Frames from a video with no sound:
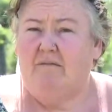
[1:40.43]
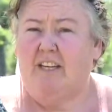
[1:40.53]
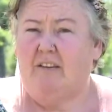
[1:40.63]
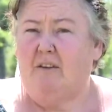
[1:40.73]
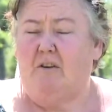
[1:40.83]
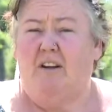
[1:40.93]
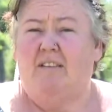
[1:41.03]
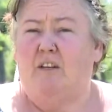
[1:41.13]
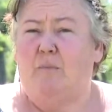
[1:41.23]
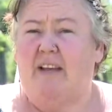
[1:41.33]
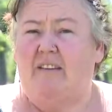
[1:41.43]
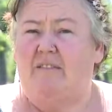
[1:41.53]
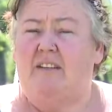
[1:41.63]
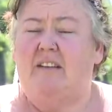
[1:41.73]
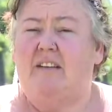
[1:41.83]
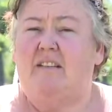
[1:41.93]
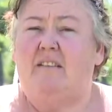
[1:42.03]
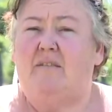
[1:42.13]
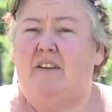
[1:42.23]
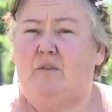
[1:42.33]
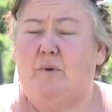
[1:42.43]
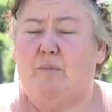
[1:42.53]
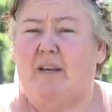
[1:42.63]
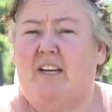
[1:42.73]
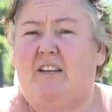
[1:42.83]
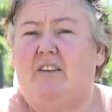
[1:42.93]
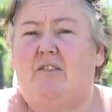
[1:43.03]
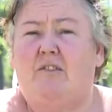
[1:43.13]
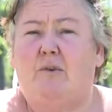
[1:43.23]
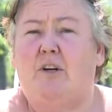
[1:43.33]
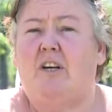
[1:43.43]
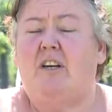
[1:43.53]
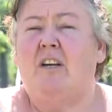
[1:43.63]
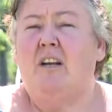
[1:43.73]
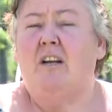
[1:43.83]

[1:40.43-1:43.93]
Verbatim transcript: like the Cross Lake Band of Indians Facebook page or